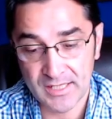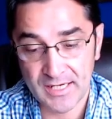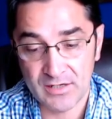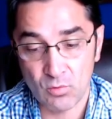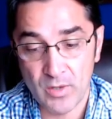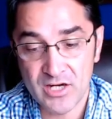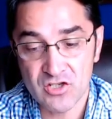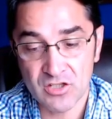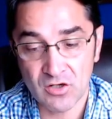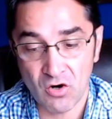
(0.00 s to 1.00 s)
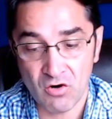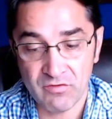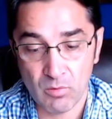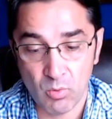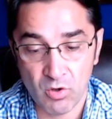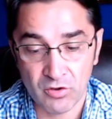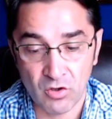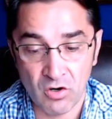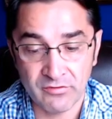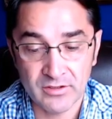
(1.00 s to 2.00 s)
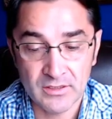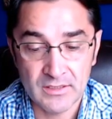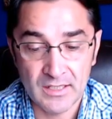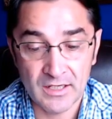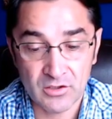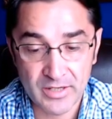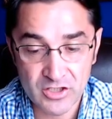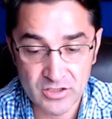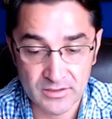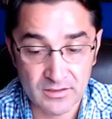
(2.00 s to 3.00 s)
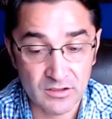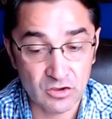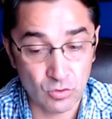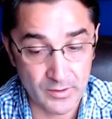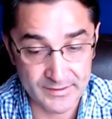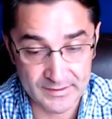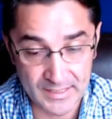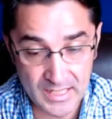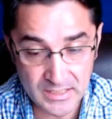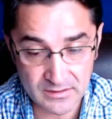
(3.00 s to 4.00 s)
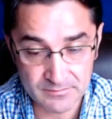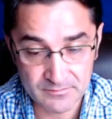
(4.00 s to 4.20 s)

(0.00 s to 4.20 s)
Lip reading: and waging of a war of aggression, 28